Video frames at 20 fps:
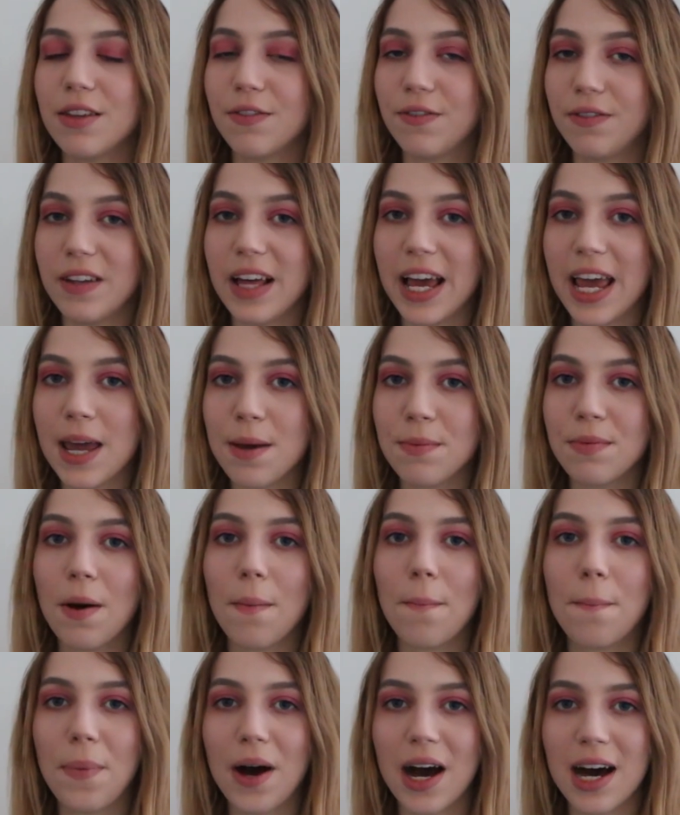the Flame
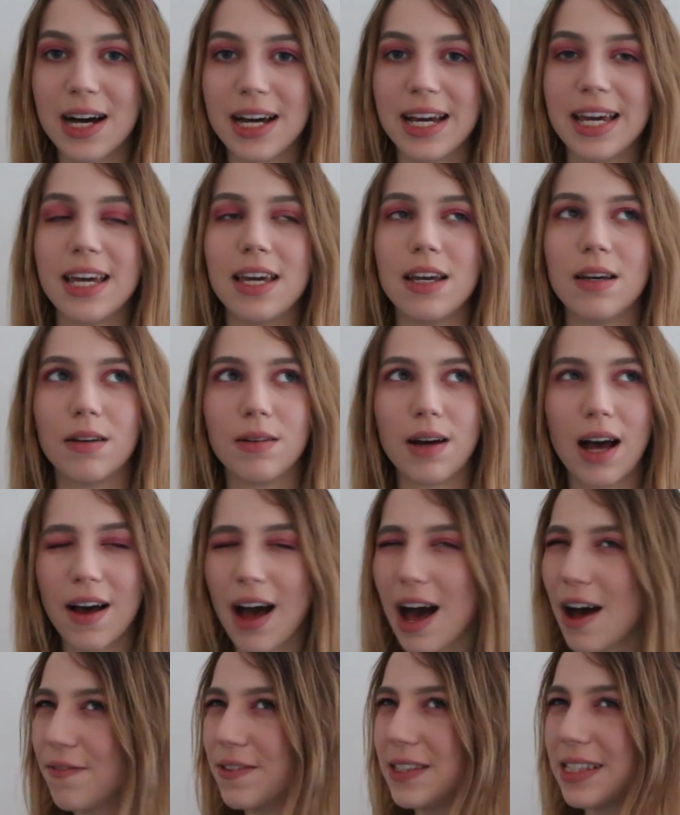by
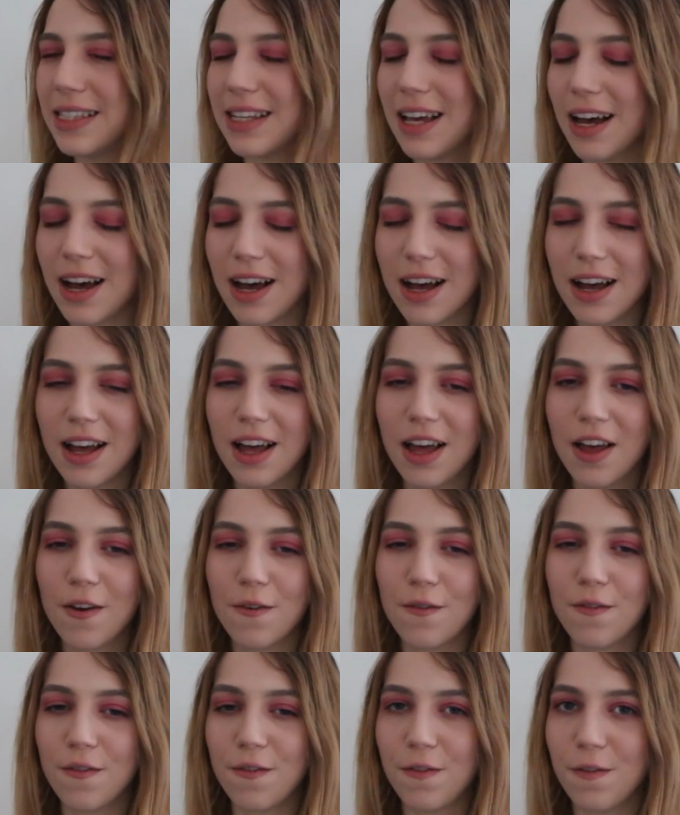Hafsa
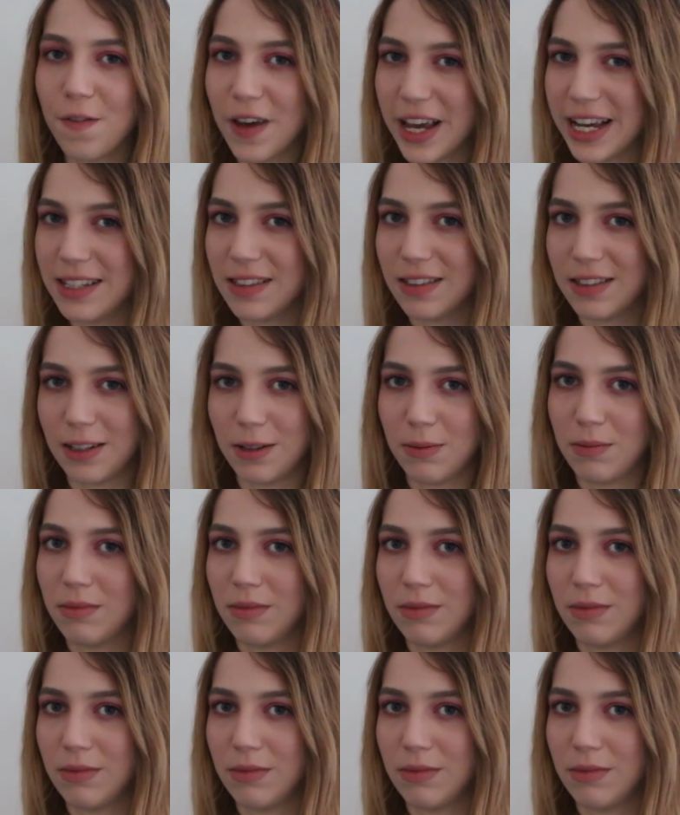Faisal,